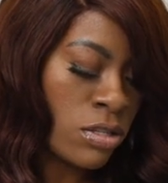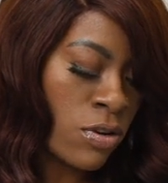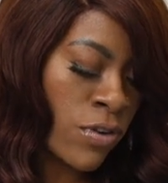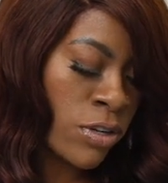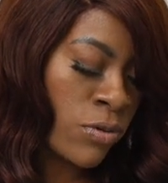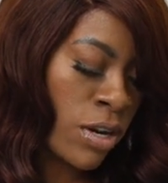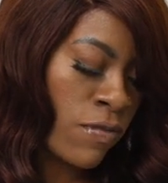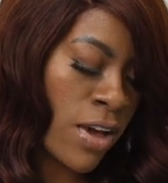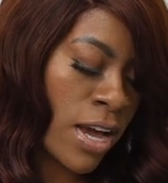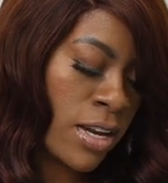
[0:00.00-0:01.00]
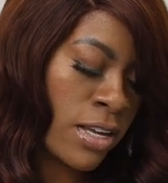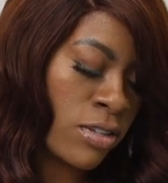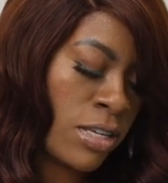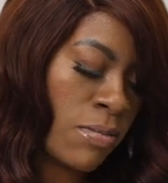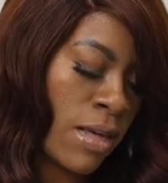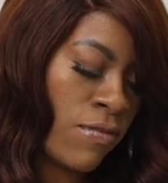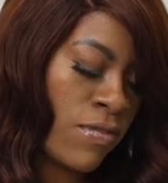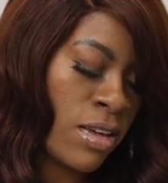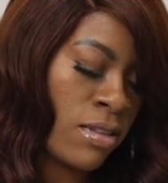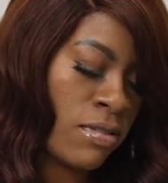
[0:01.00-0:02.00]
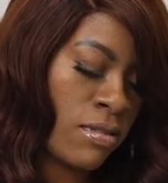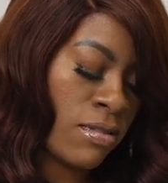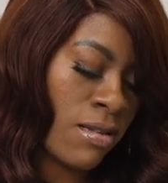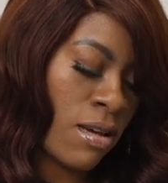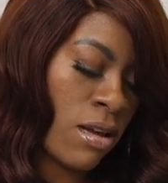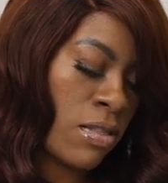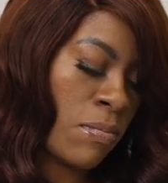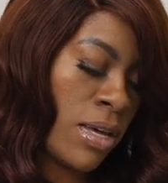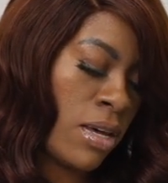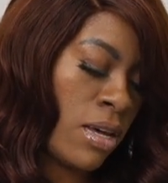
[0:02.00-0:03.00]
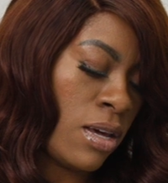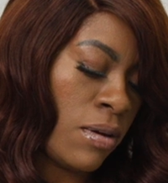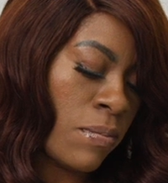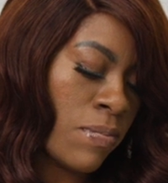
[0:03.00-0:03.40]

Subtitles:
So first we're gonna find a nail tip that fits the pinky.